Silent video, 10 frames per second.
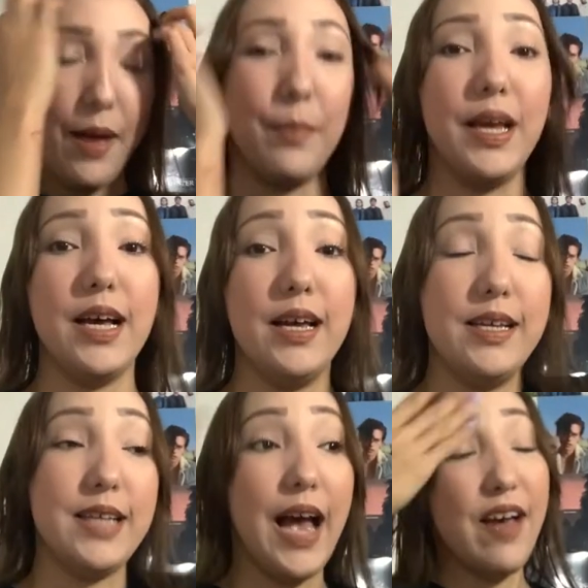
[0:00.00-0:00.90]
because
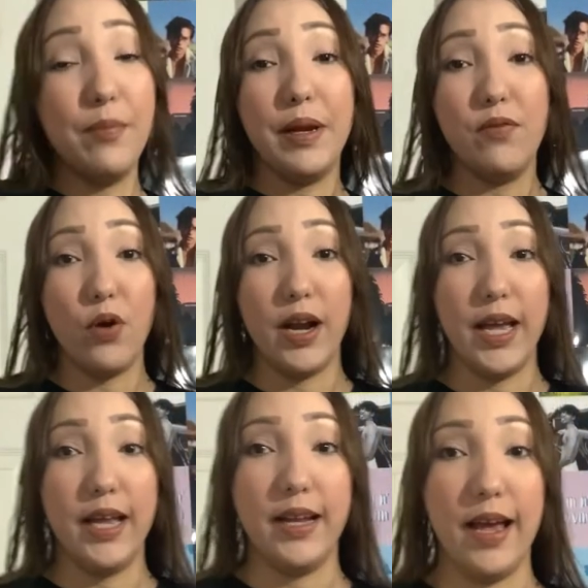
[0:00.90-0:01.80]
I have a big
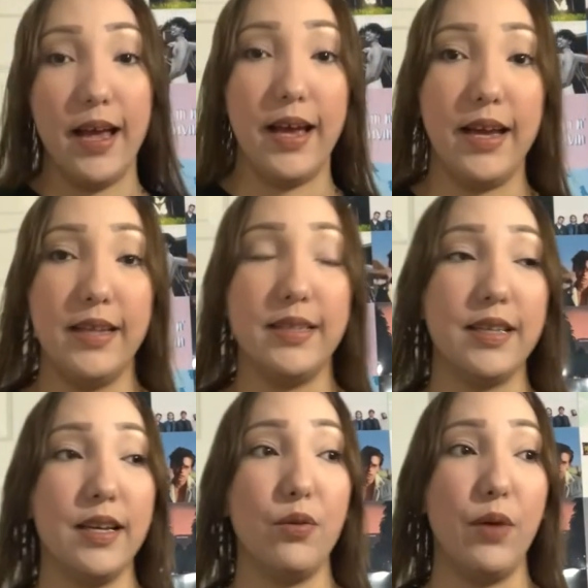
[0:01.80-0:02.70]
forehead and
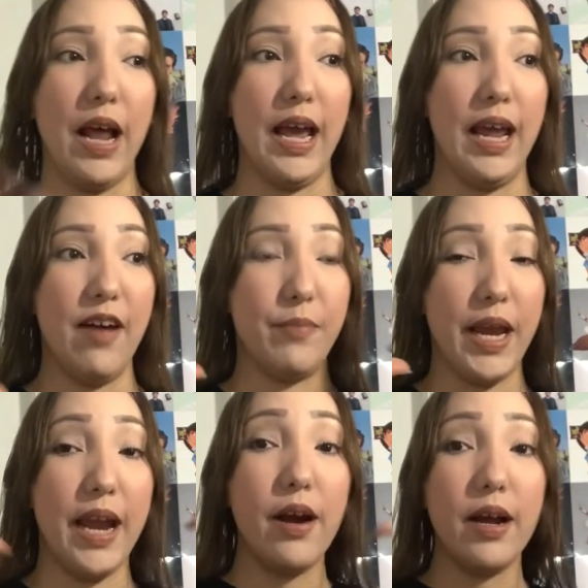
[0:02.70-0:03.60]
when I have my
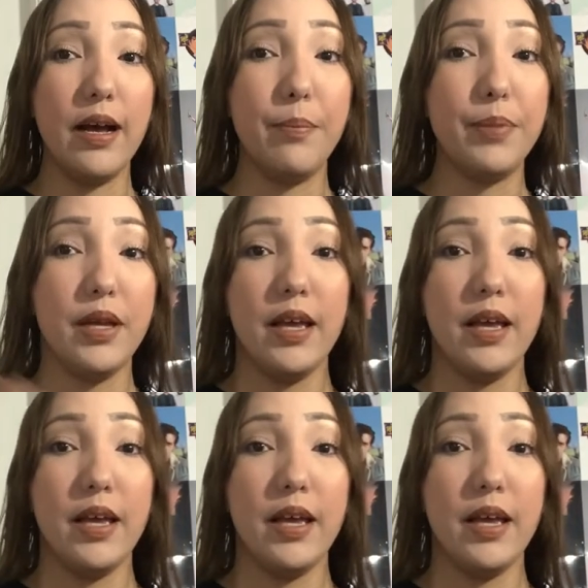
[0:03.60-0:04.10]
hair up,